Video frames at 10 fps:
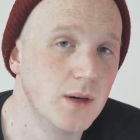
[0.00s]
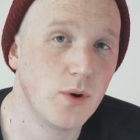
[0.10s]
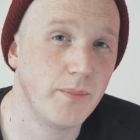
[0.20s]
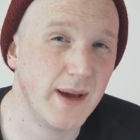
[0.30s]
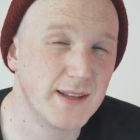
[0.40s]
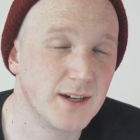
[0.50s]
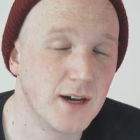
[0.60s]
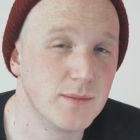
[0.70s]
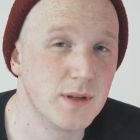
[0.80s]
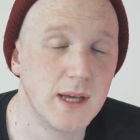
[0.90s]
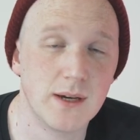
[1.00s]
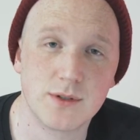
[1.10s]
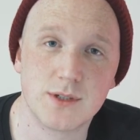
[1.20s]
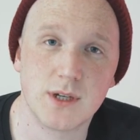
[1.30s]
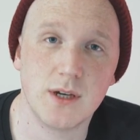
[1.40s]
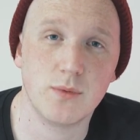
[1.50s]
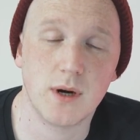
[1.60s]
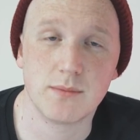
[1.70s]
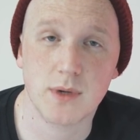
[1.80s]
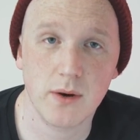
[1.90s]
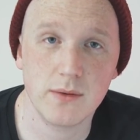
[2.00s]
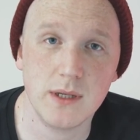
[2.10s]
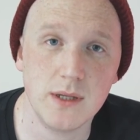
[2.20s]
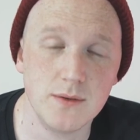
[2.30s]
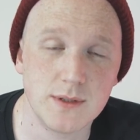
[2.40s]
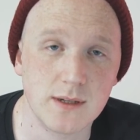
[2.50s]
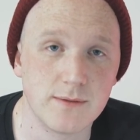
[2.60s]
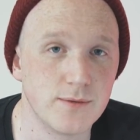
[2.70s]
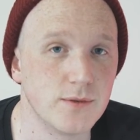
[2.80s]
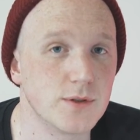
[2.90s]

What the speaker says: what better time than now to show you what I'm currently using for